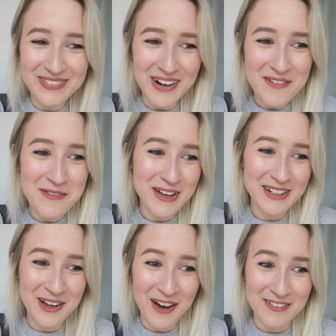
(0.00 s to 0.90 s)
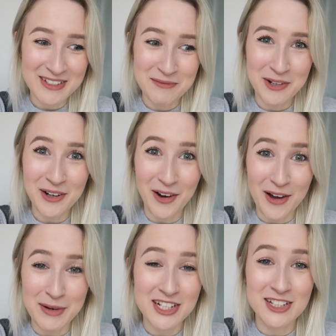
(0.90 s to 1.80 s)
I'm, a bit nervous, I'm not gonna
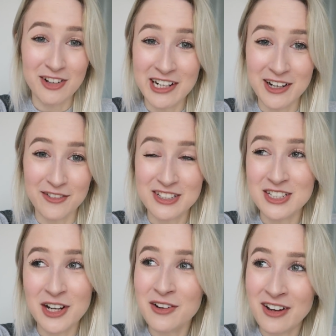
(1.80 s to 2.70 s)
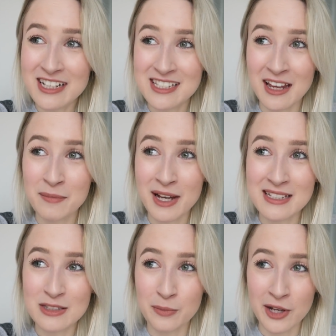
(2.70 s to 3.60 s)
lie, I'm actually really nervous. I don't like staying
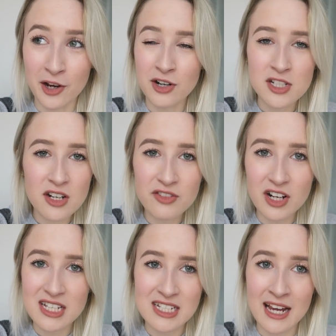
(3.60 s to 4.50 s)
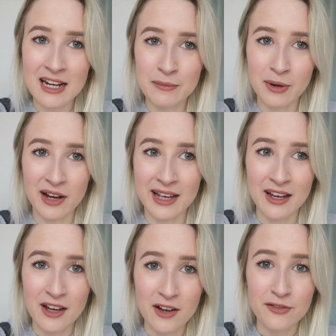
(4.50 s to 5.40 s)
places on own. I don't even like staying in
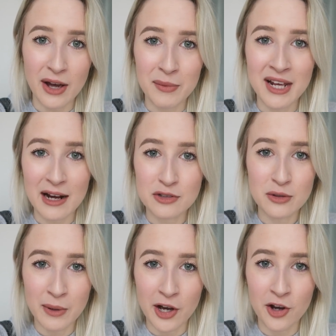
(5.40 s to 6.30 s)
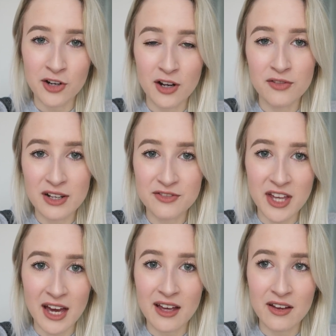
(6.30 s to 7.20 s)
my family house on my own and I've lived
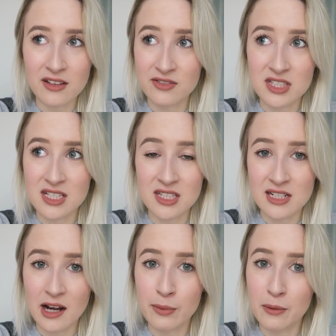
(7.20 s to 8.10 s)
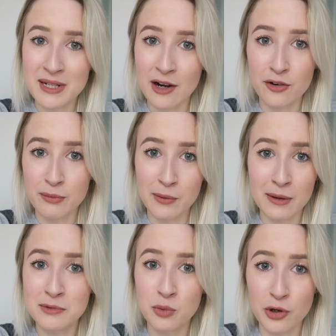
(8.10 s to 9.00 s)
there ever since the day I popped out of my
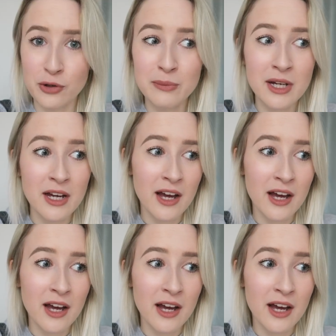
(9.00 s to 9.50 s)
mum's womb.